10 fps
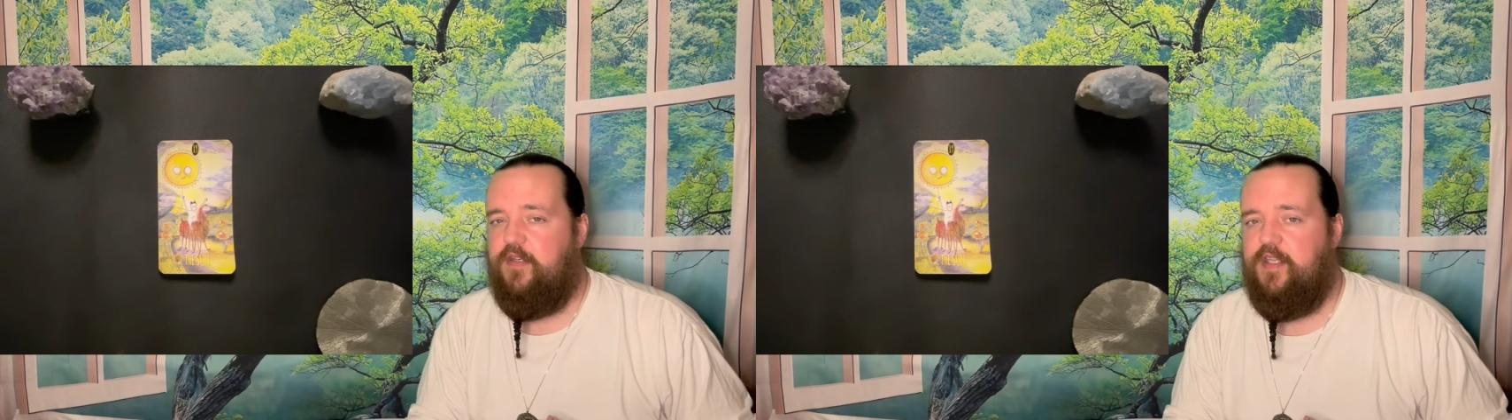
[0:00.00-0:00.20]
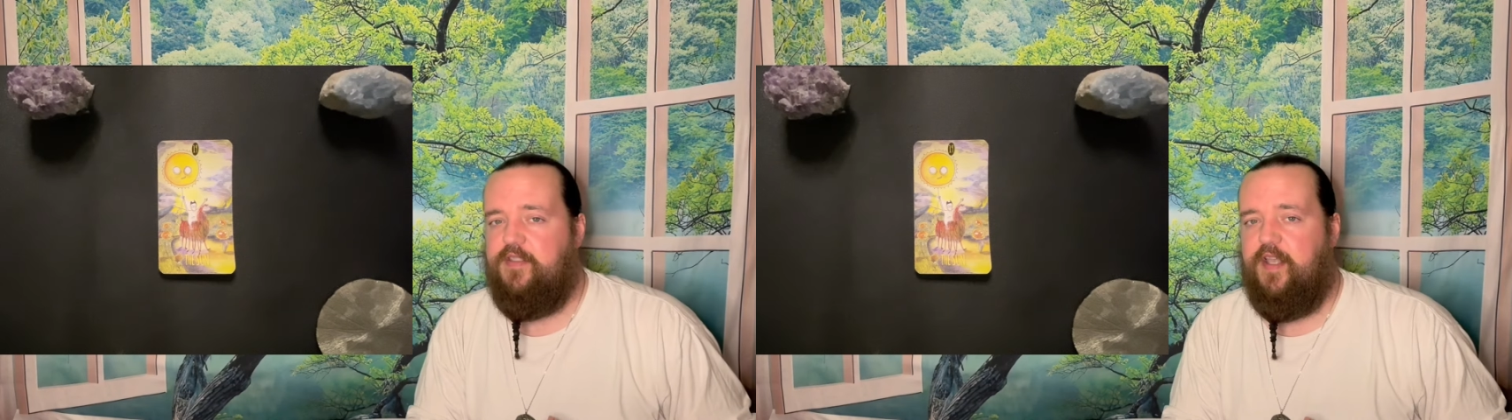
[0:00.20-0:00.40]

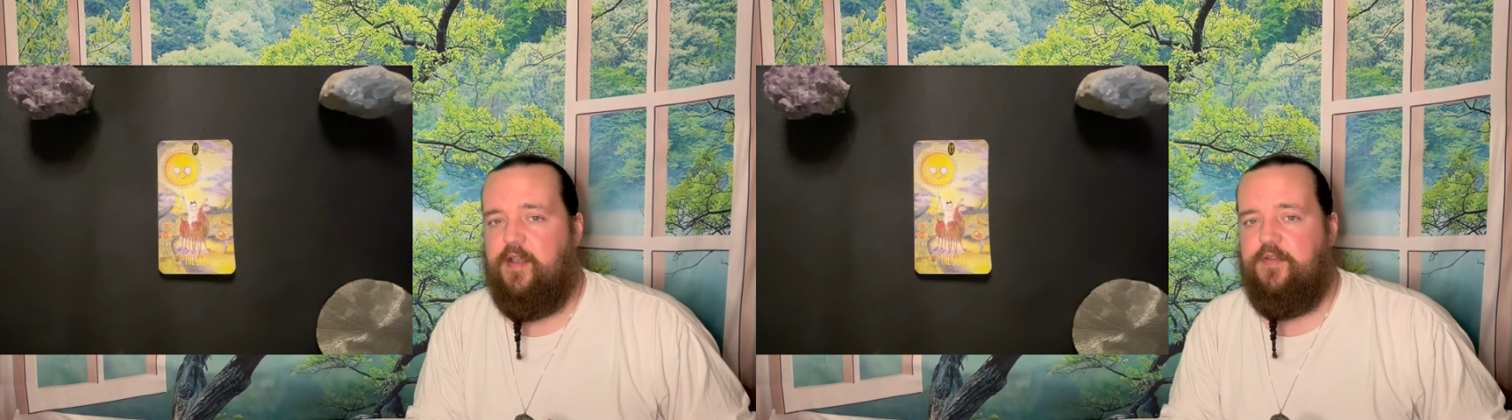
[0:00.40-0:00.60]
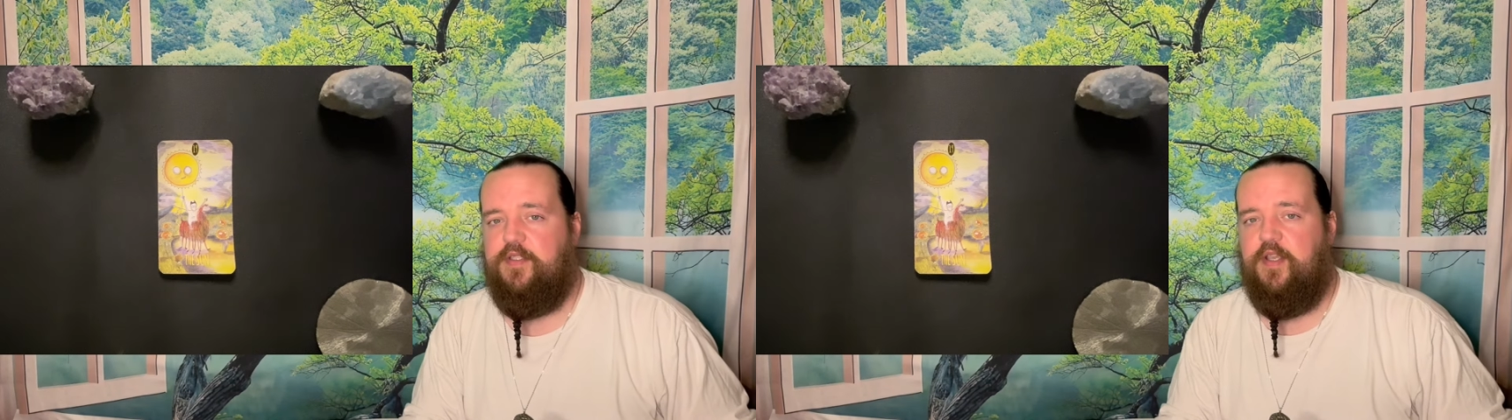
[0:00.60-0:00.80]

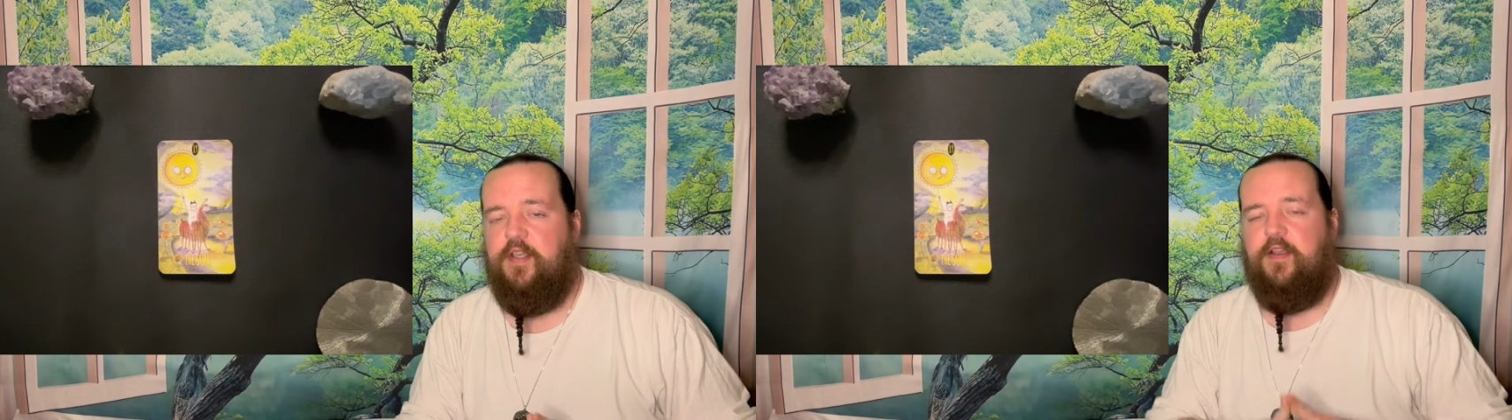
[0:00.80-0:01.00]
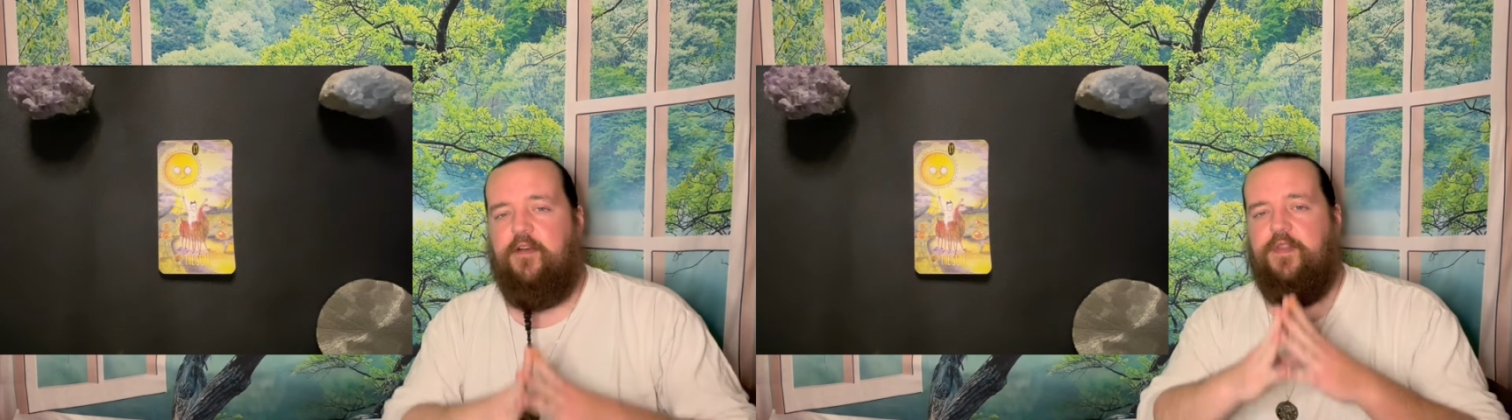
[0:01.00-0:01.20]
details
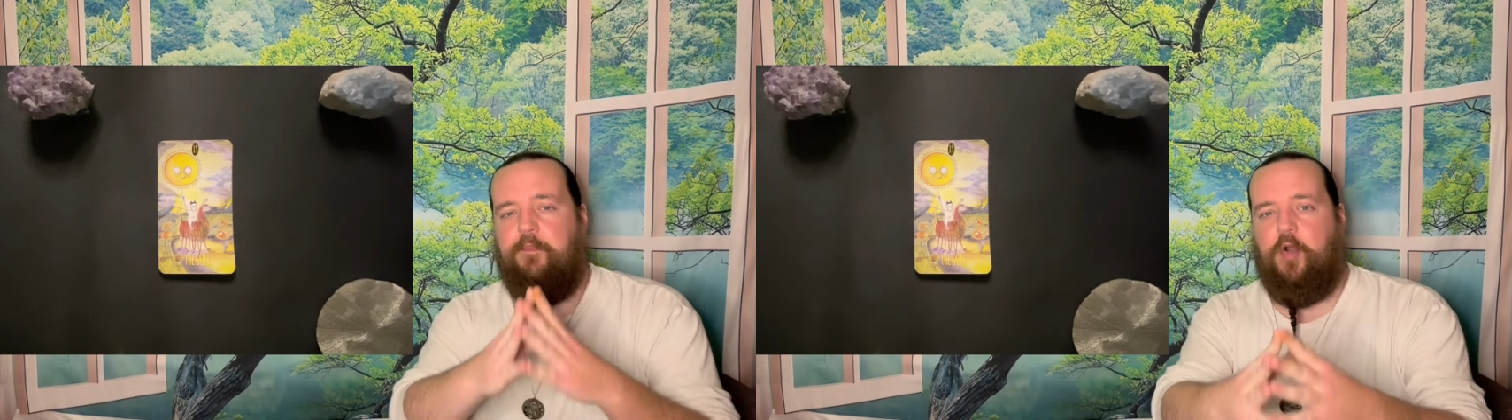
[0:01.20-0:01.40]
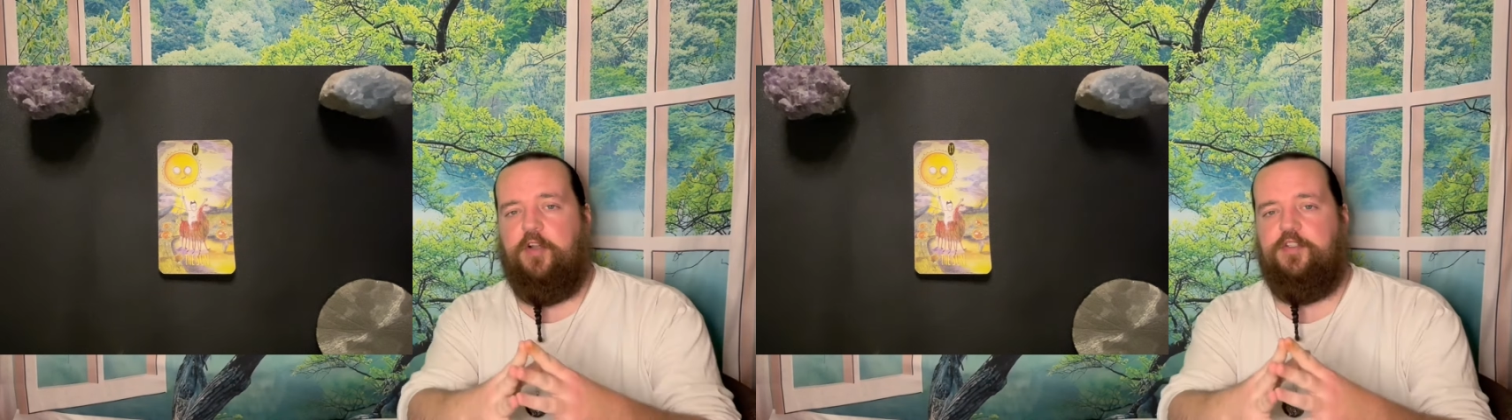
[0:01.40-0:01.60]
of the
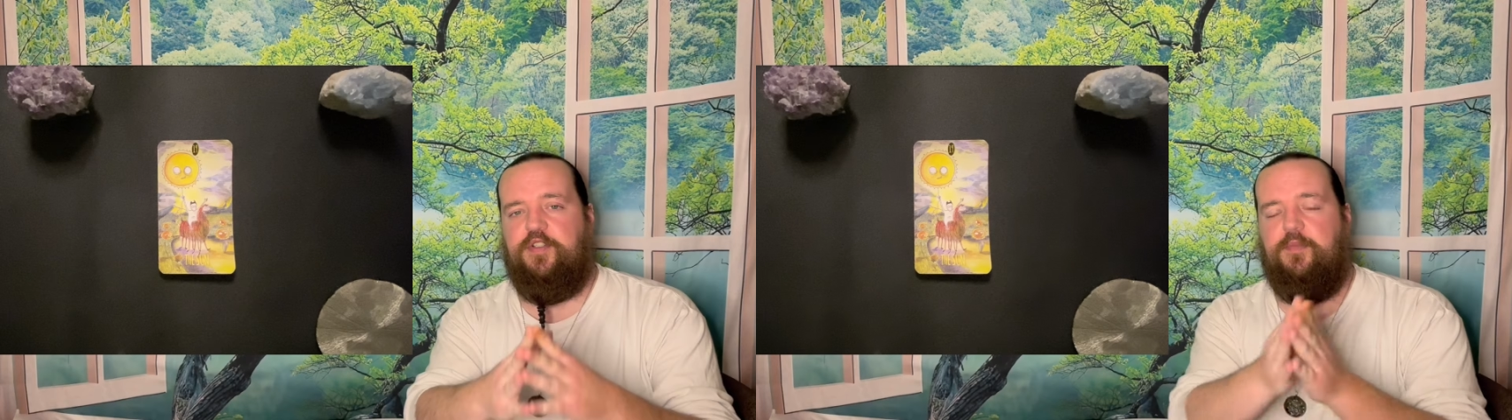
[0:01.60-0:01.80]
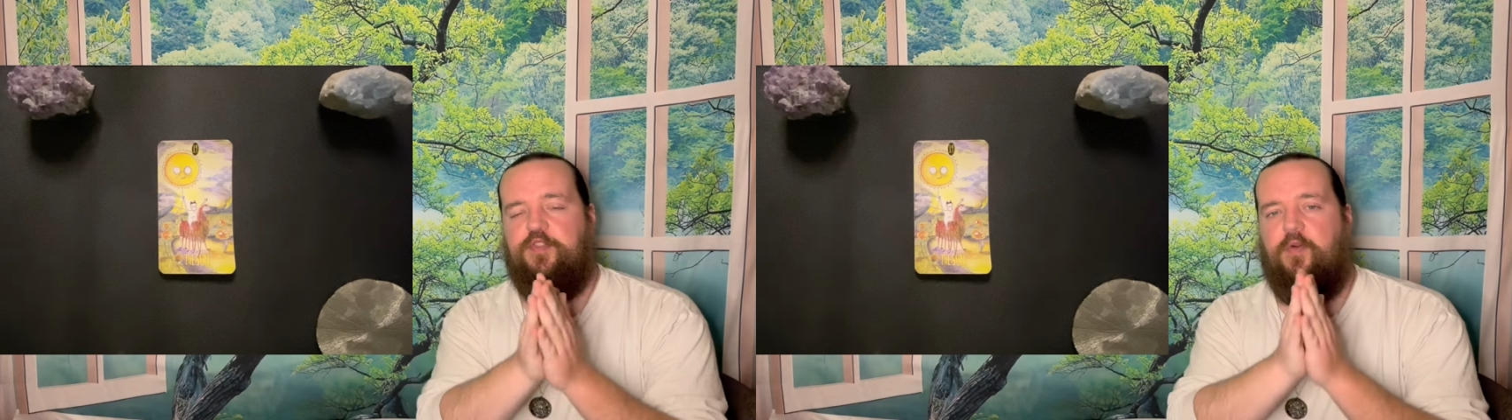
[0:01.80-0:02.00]
March
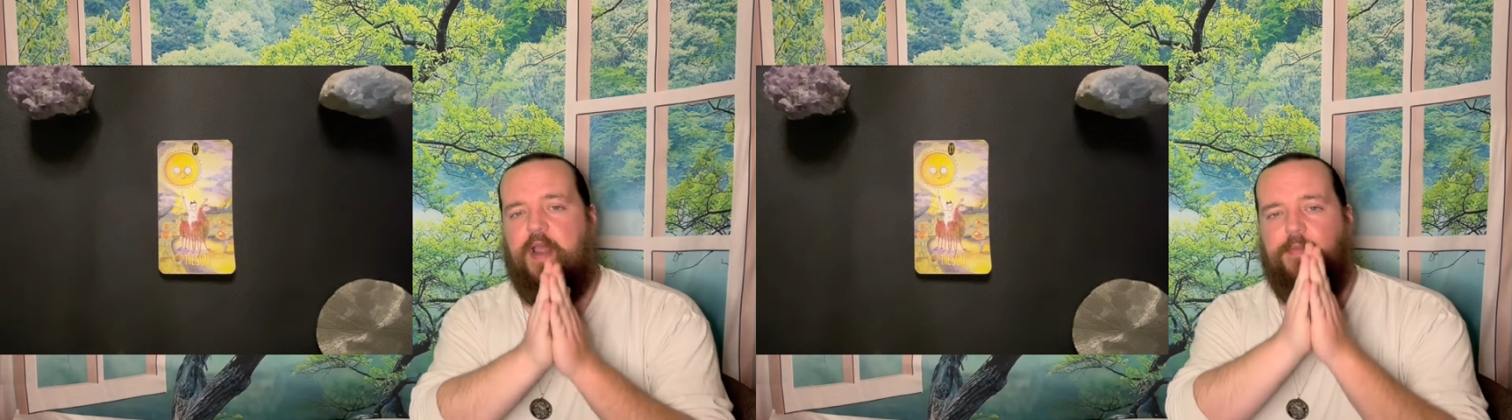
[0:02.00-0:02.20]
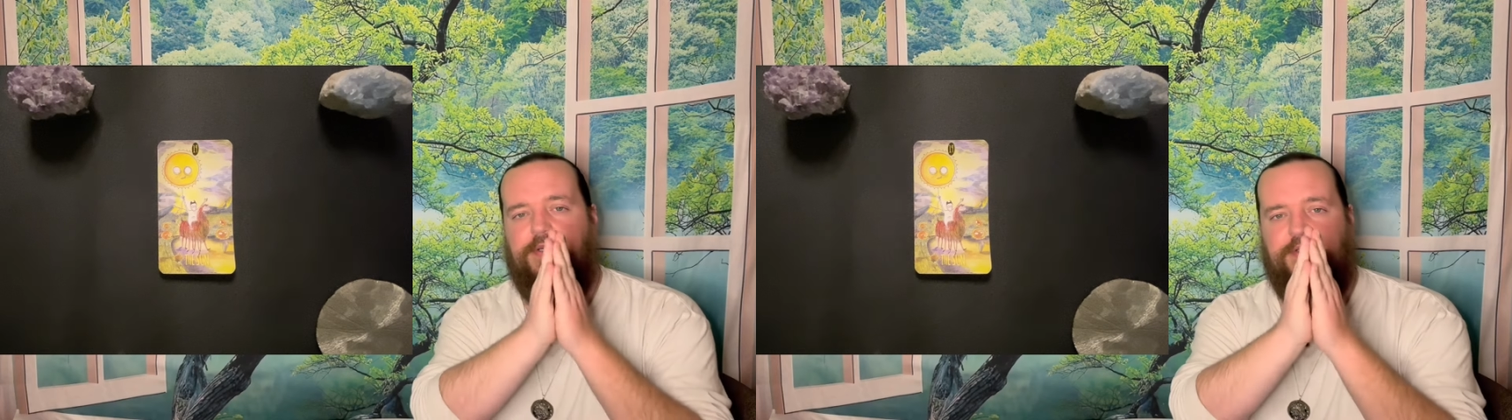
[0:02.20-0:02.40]
subscriber